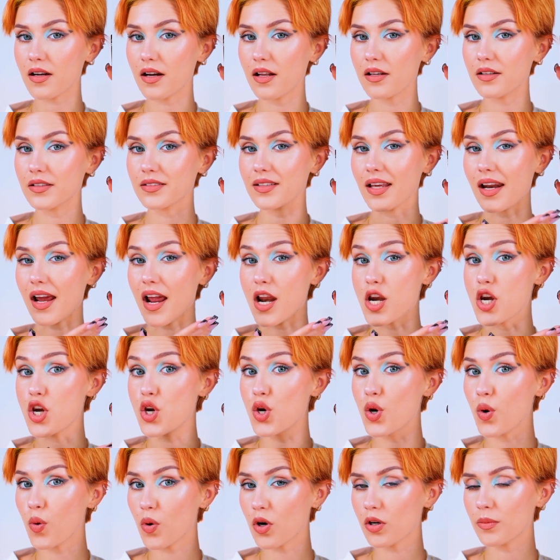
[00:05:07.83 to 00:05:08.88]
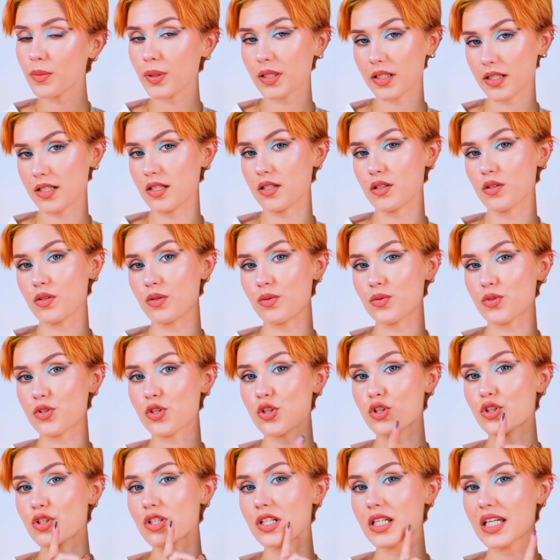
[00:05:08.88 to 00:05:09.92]
color that I normally use
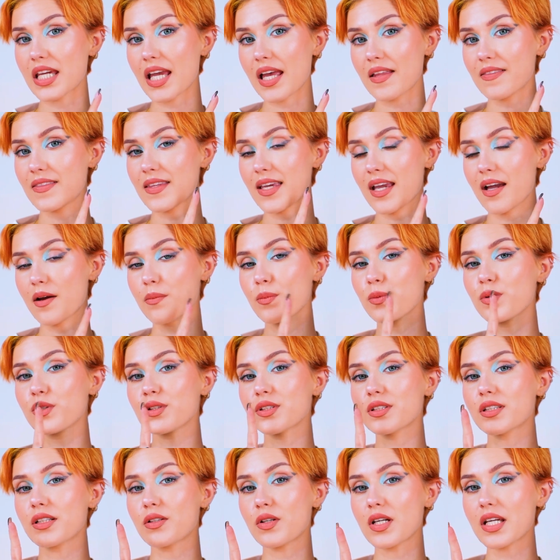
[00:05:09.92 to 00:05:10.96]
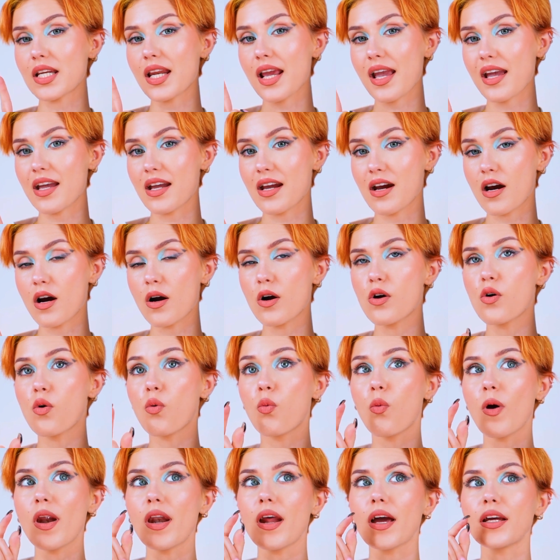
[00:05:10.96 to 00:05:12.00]
to get the emerald green hair
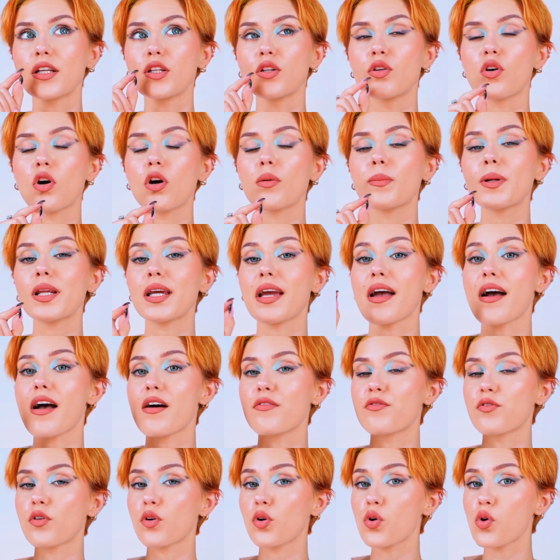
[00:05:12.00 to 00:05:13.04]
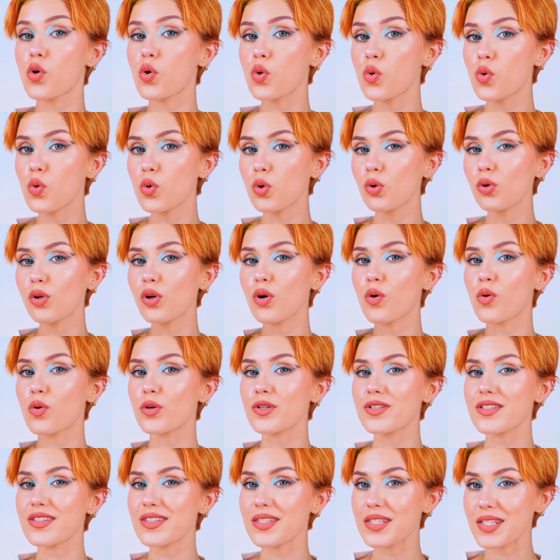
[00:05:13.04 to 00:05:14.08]
when I normally have cool
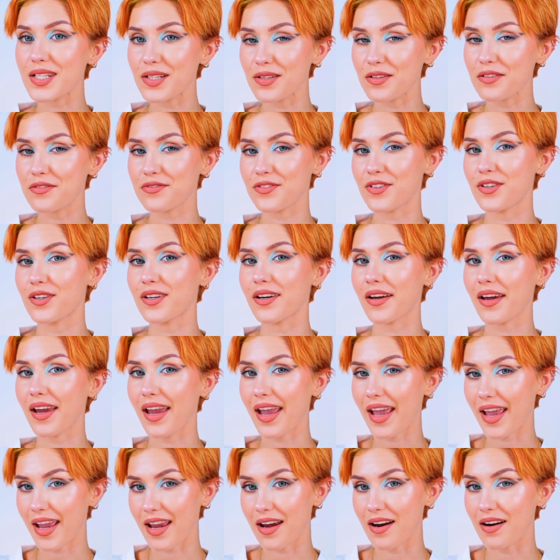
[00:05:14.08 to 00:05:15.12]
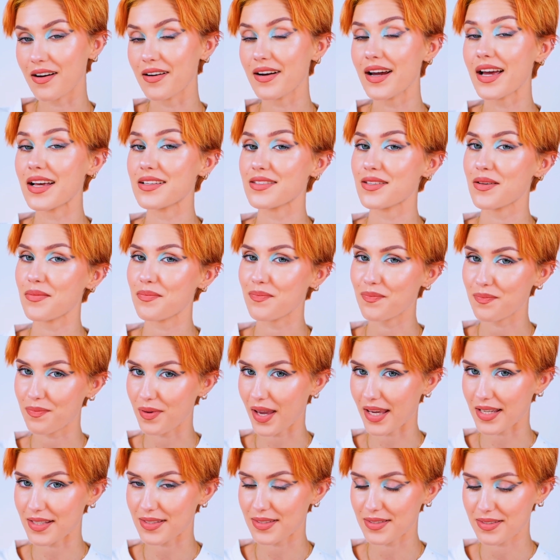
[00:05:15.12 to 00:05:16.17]
or silver hair as a
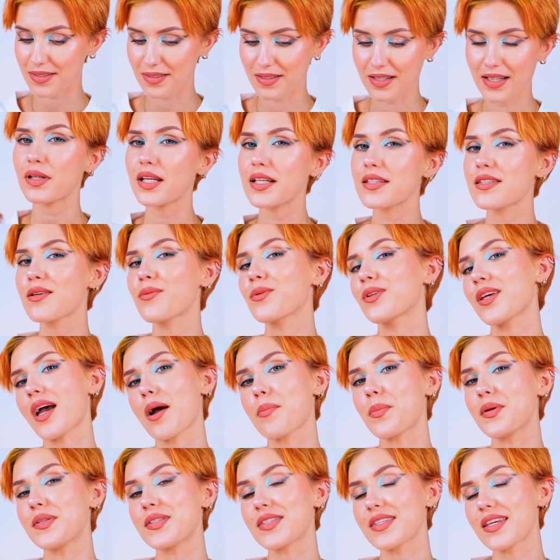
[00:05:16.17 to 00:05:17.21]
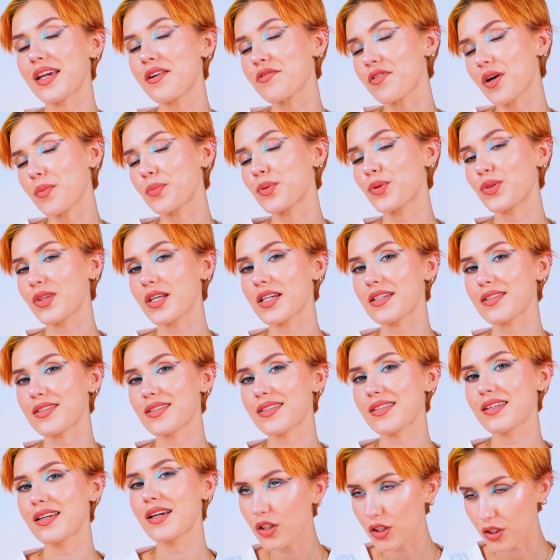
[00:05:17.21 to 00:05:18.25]
base. But let's see what happens if I put
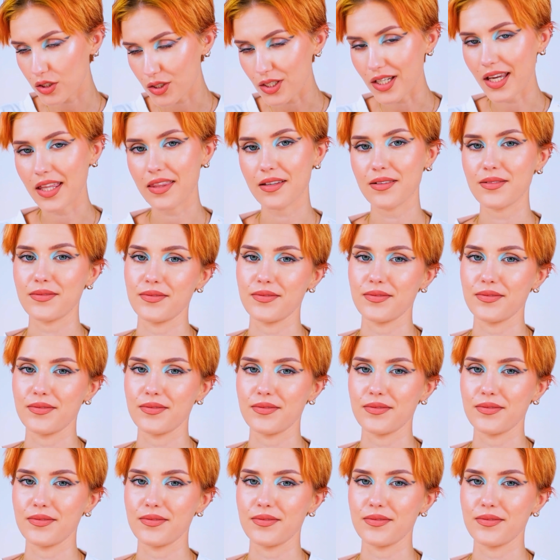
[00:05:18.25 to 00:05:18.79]
this together.